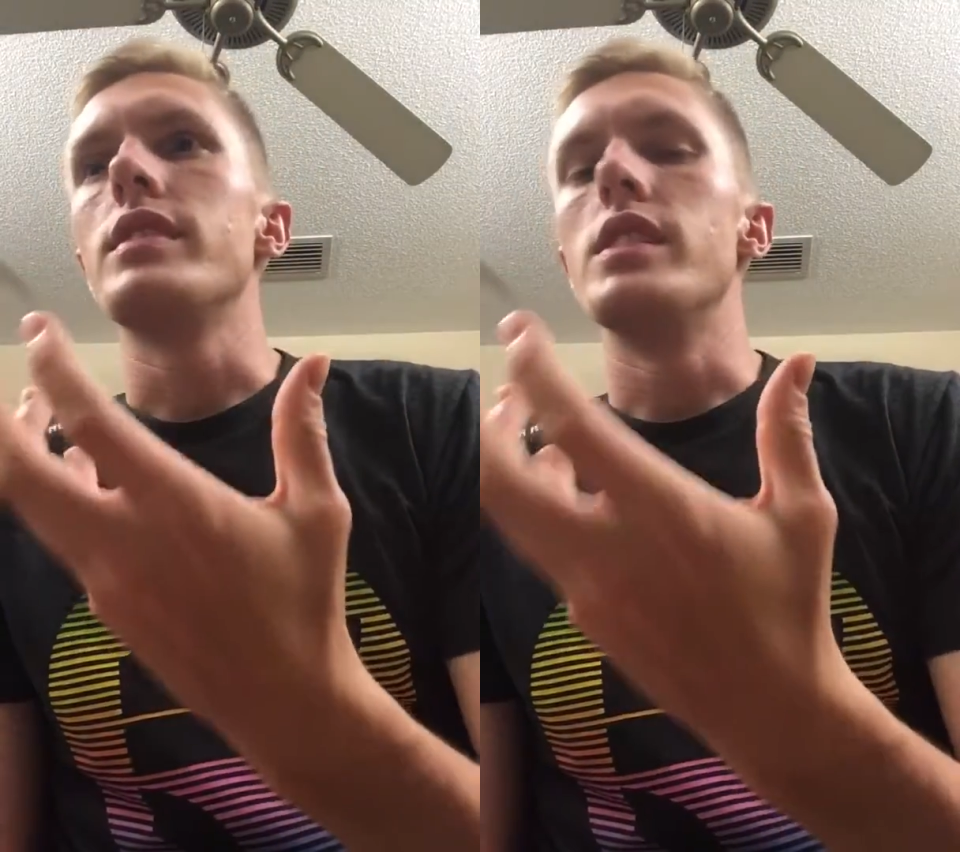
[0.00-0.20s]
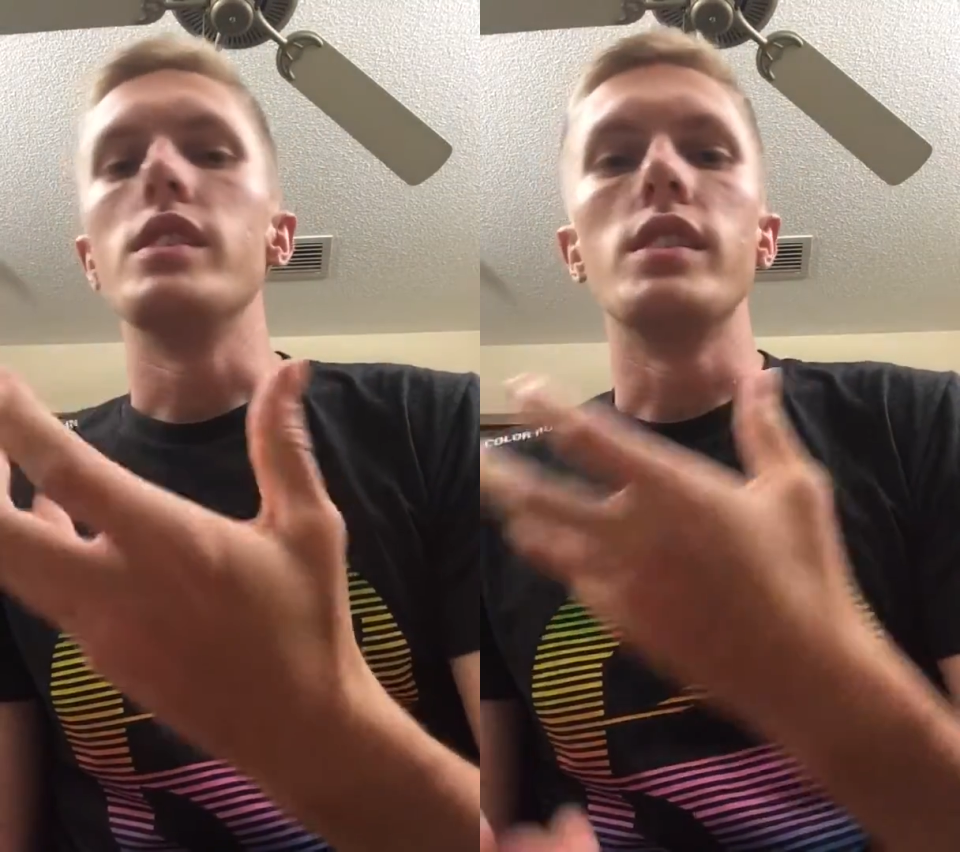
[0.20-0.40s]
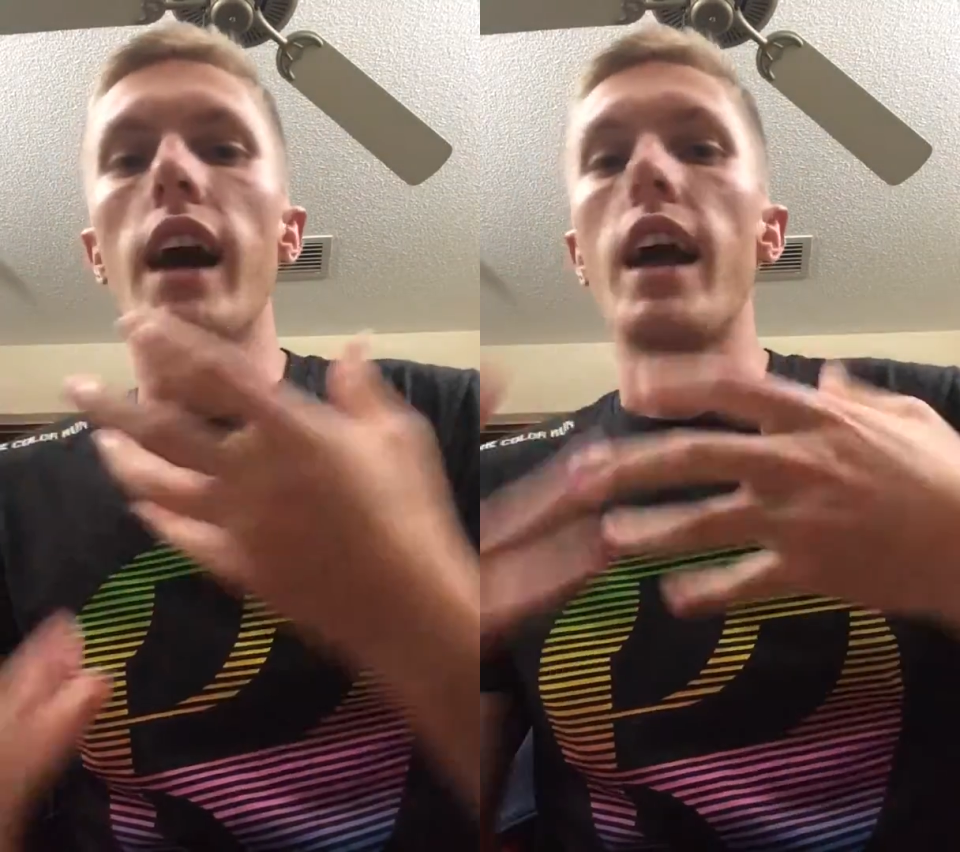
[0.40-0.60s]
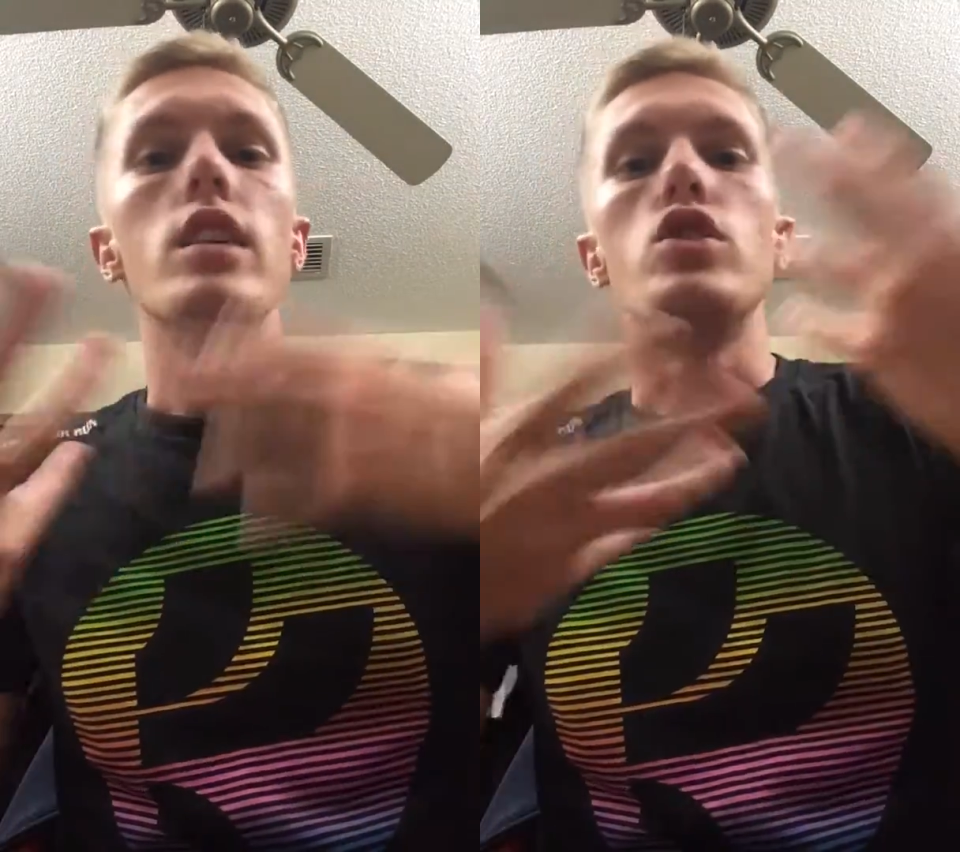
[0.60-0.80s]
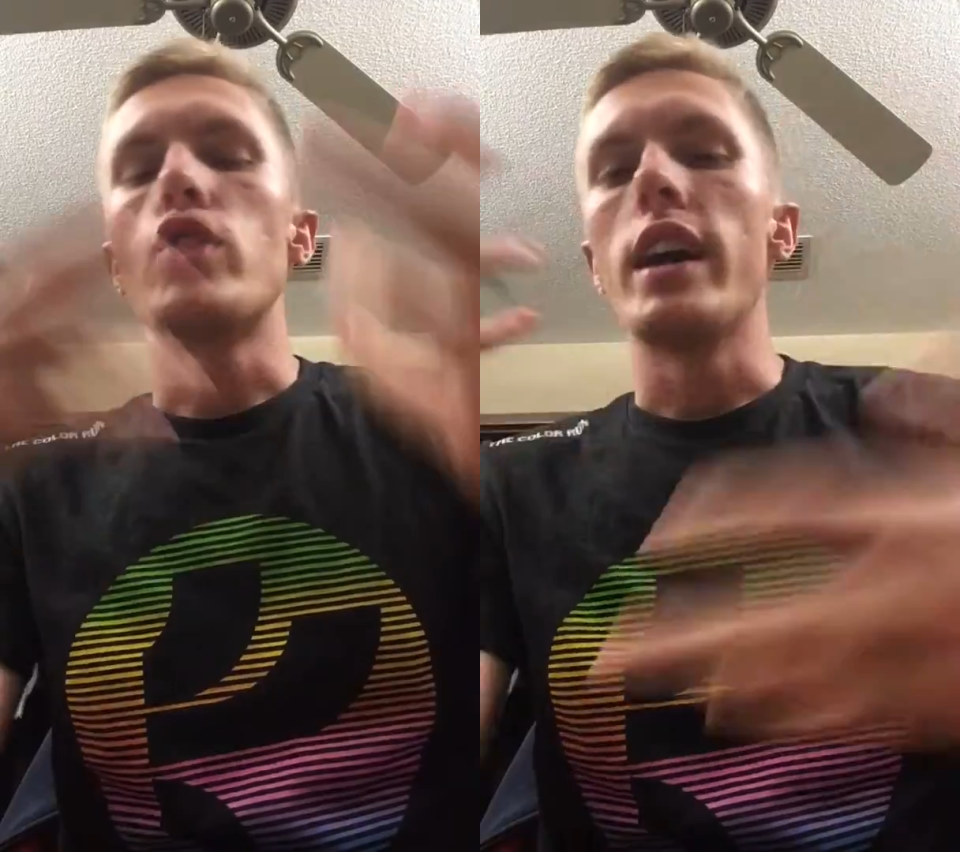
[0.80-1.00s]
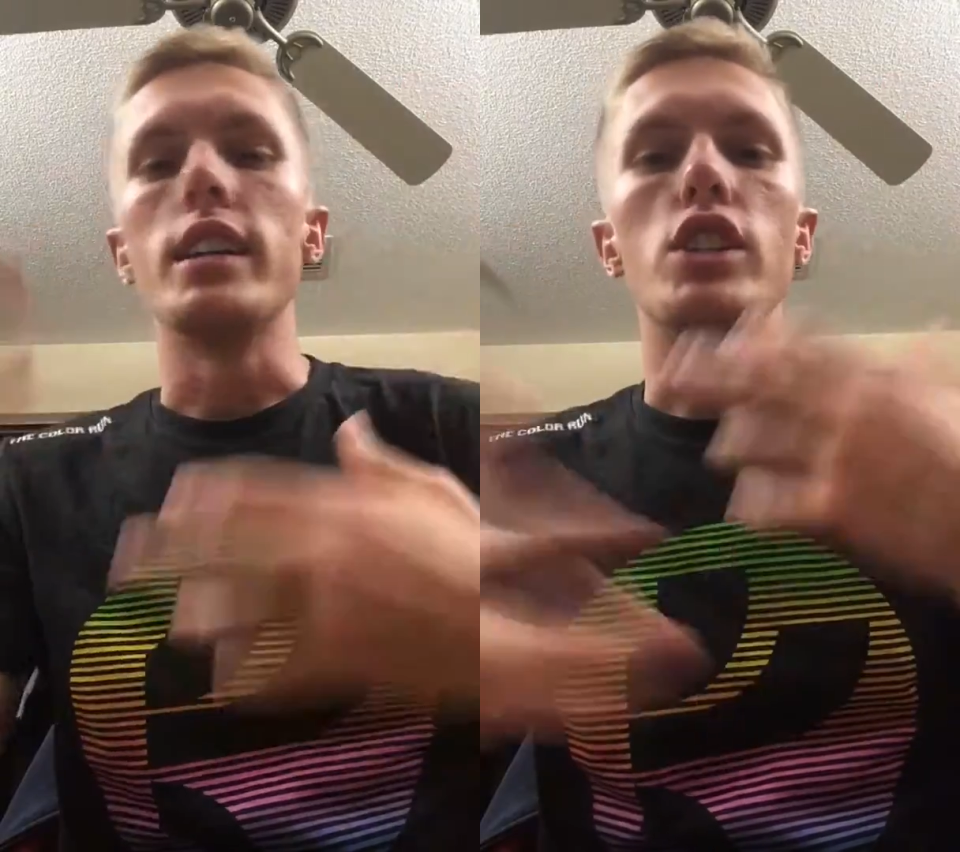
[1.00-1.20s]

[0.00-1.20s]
desire to try to